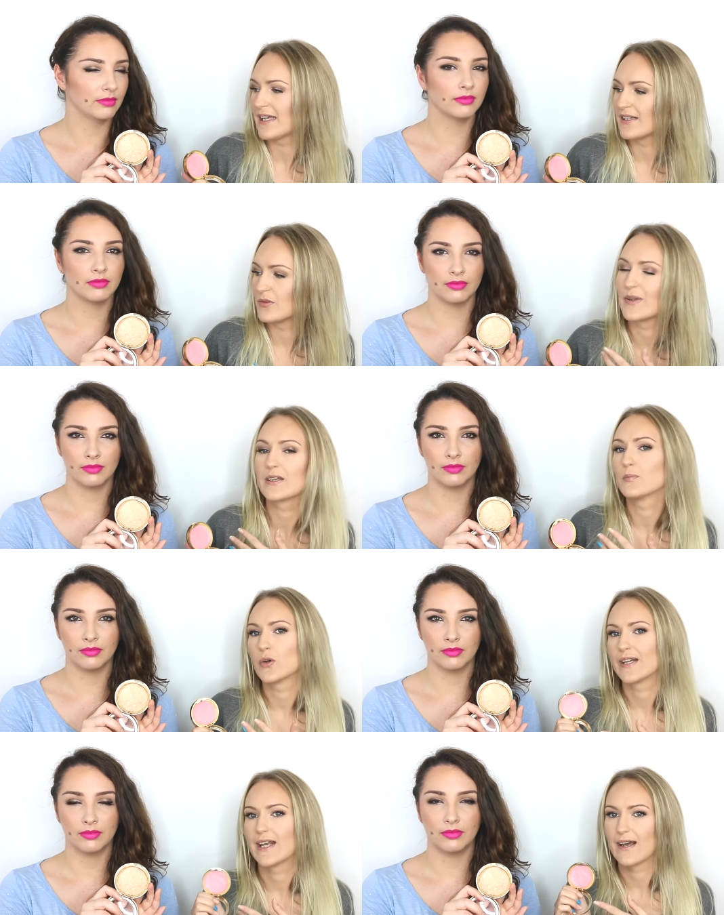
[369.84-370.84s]
Speaker 1: thing that we can
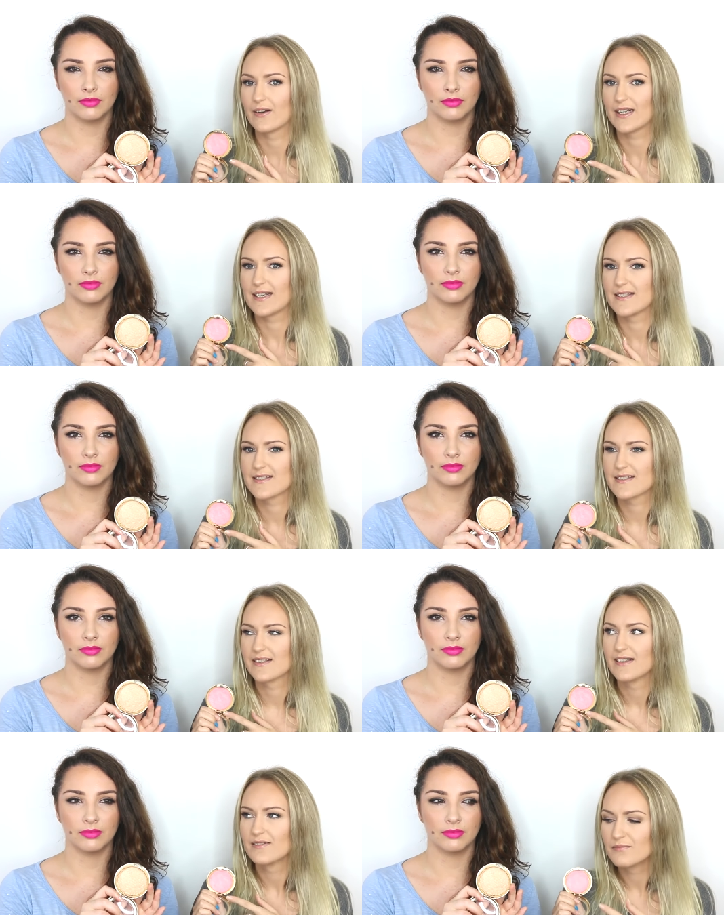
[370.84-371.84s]
point out
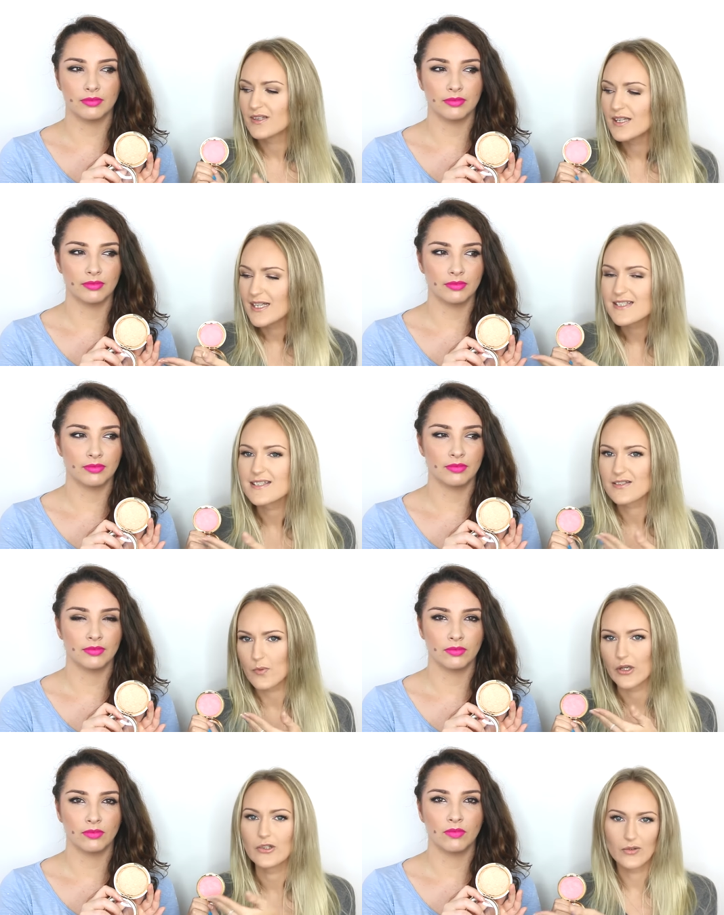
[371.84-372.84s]
is this is
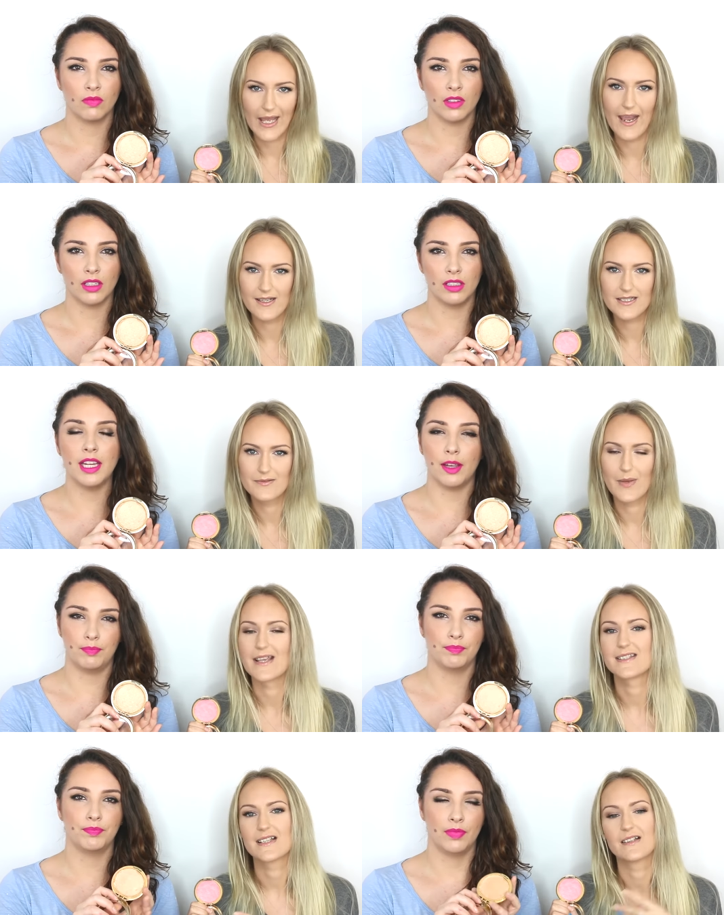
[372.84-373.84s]
what you get, yeah.
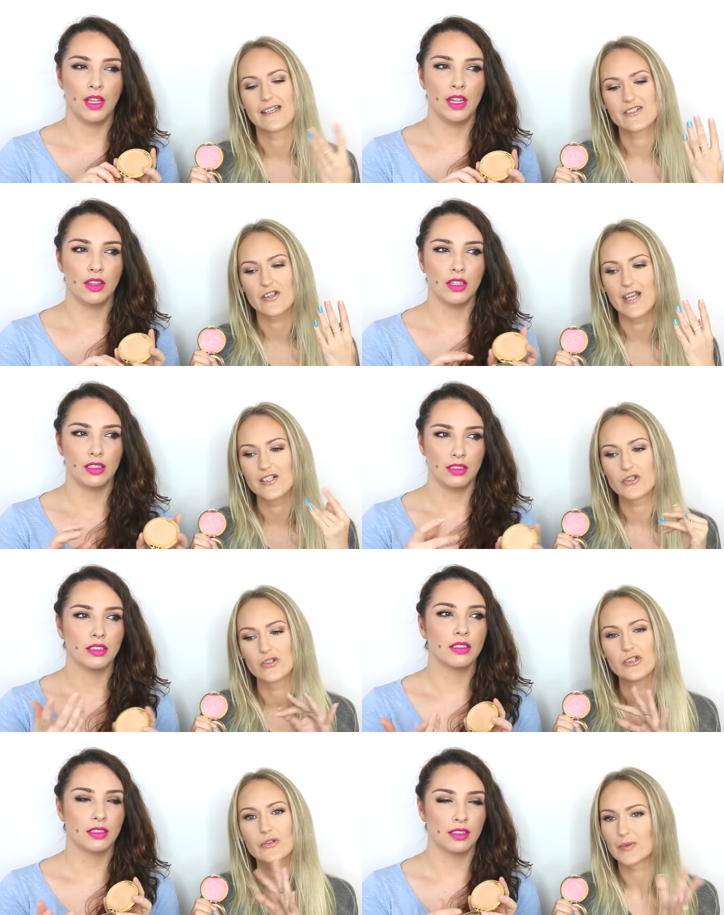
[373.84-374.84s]
basically. So they
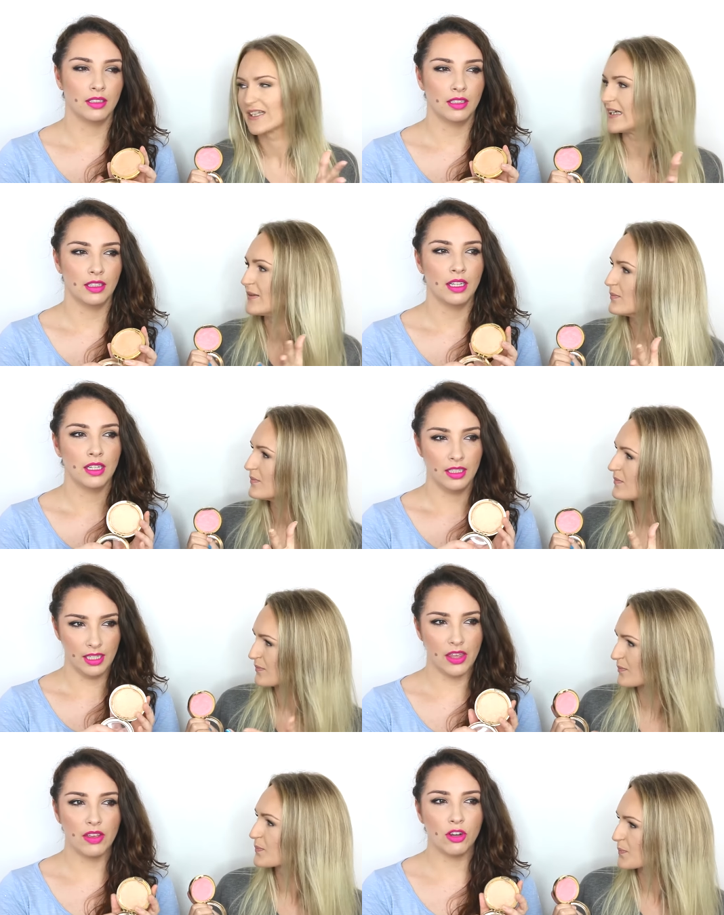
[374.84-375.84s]
do look really...
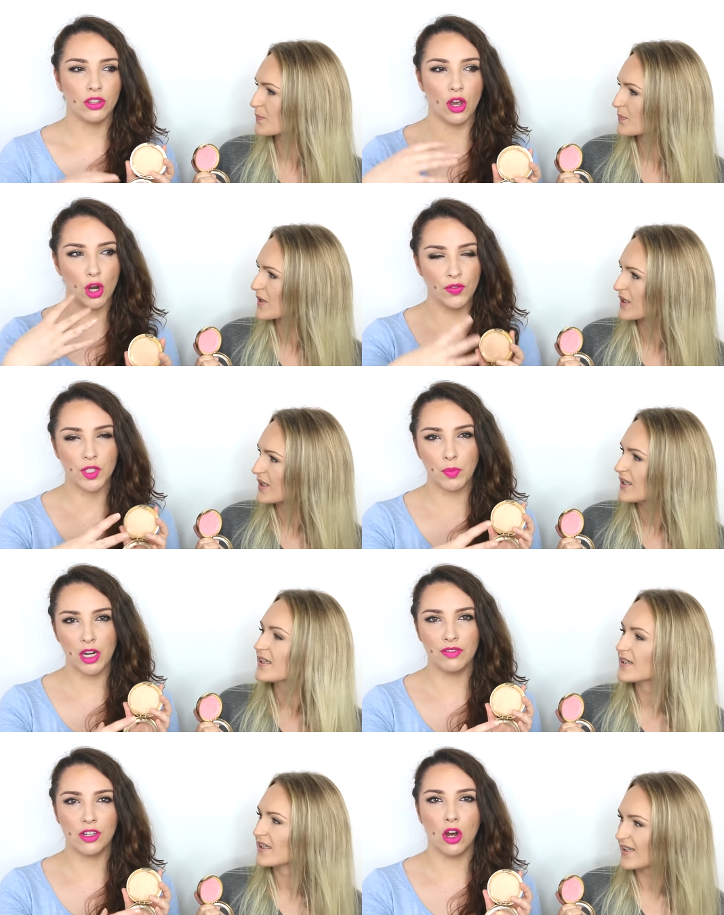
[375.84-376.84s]
Speaker 2: Yeah, they've got the
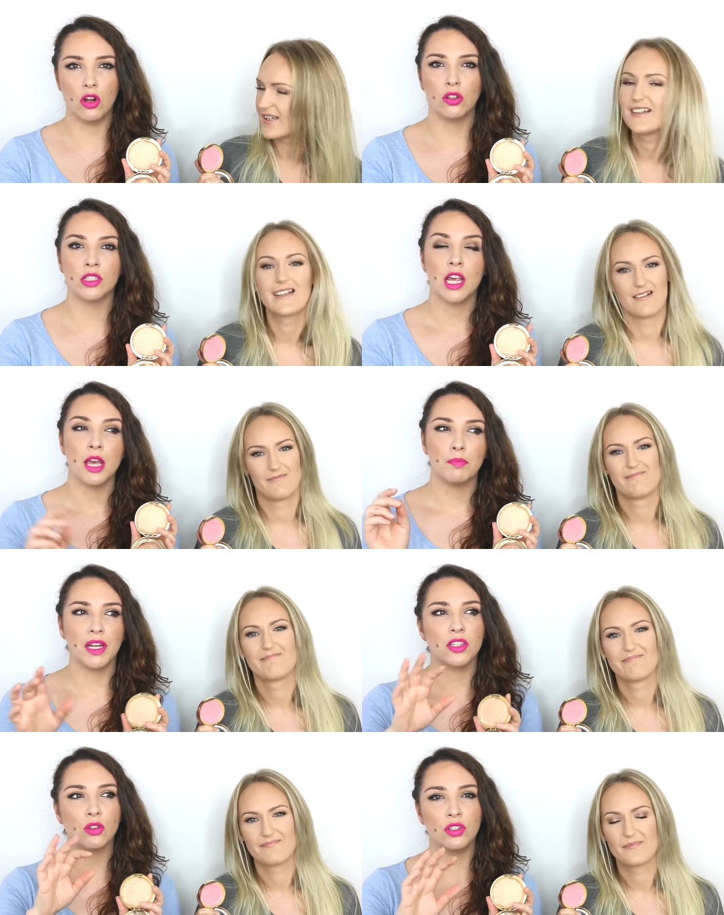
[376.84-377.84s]
overspray of gold, yeah.
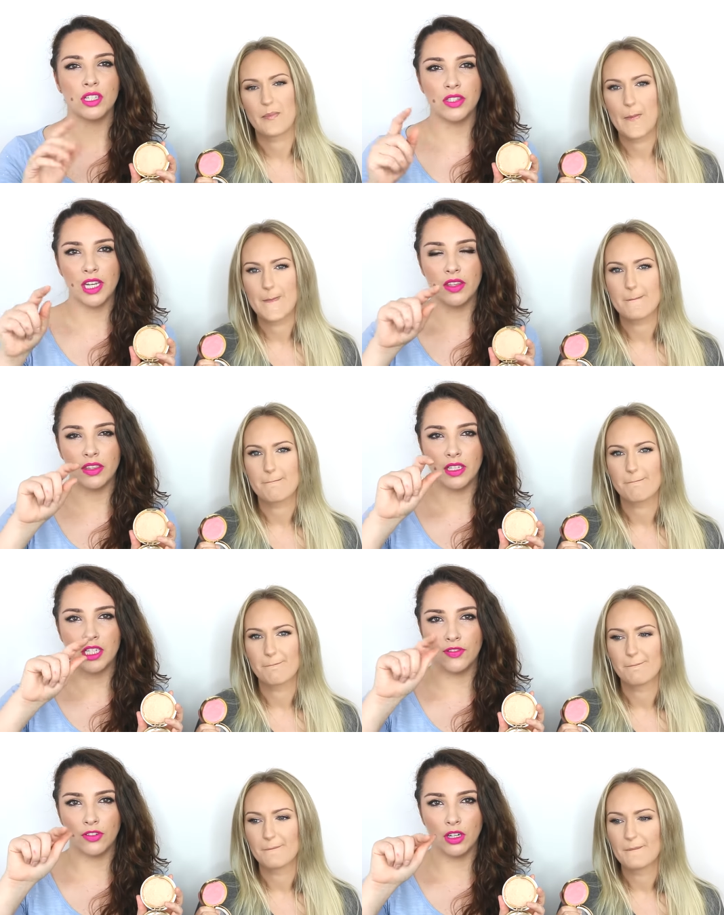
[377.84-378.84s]
but it's good to see that the
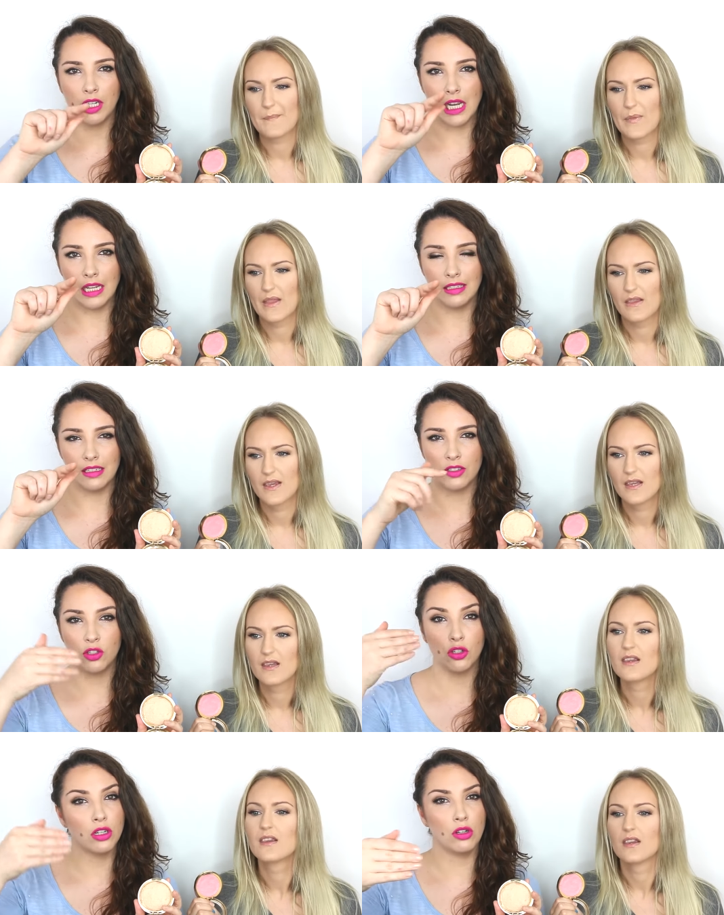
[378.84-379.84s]
different
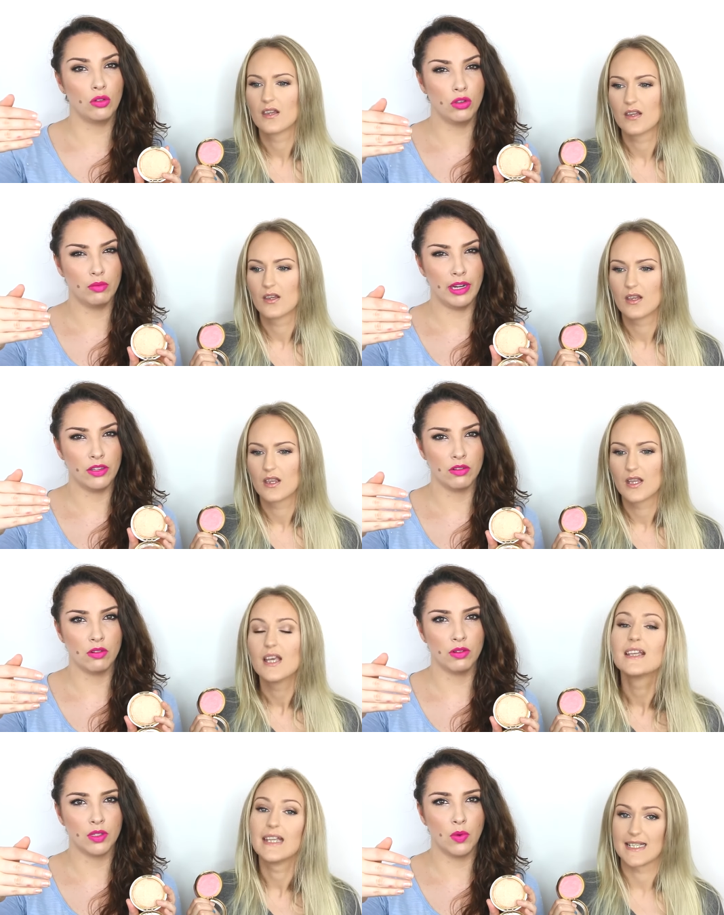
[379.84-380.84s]
colours do go all the way
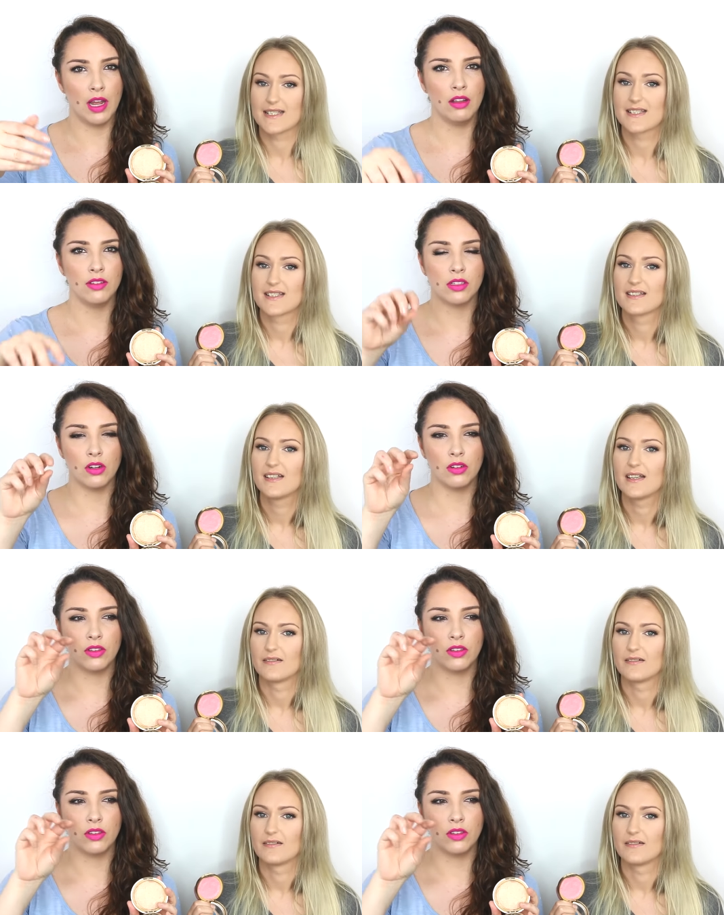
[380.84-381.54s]
through as yes. well. So